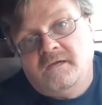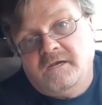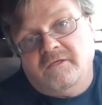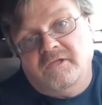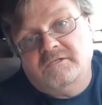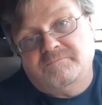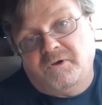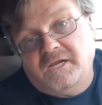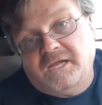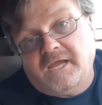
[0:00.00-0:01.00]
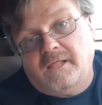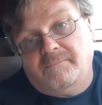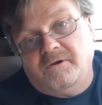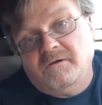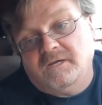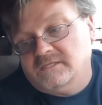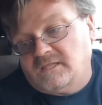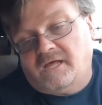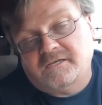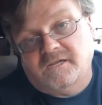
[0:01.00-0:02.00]
Now this brake caliper is
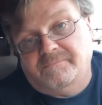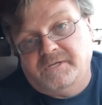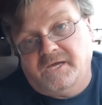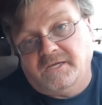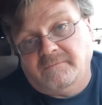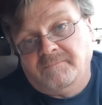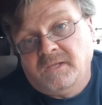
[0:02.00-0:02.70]
locked up tight.